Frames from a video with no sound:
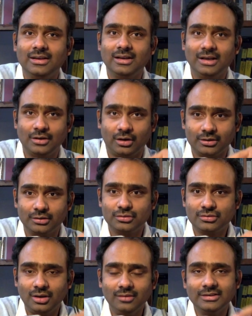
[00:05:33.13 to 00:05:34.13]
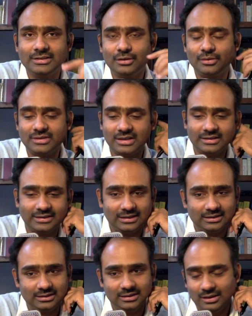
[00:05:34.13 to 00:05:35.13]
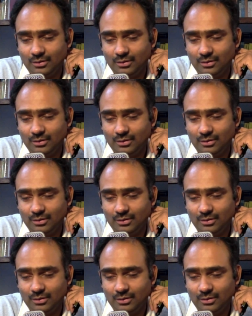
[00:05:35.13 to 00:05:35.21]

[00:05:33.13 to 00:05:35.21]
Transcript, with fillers: in order to solve this equation and tell